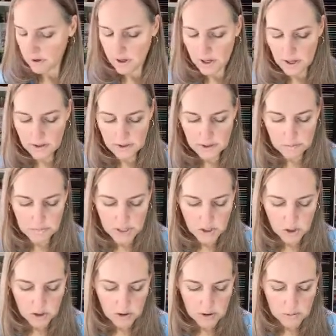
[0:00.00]
has
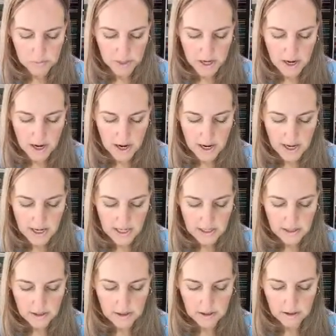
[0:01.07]
dimensionals
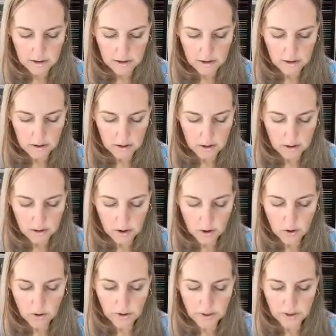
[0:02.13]
behind the
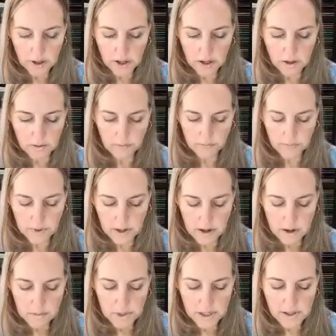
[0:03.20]
whole thing,
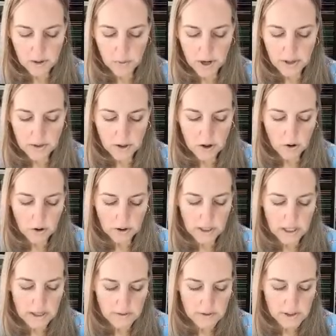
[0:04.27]
because I wanted the gold
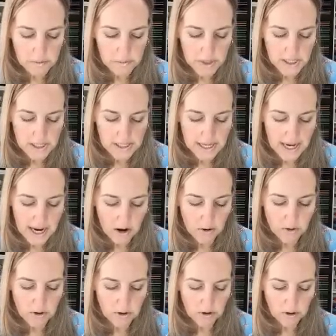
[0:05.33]
leaves to be
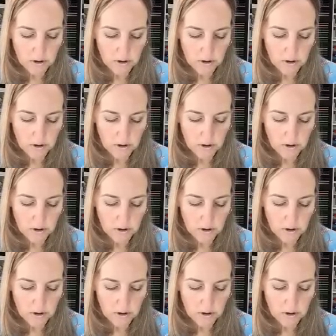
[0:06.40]
down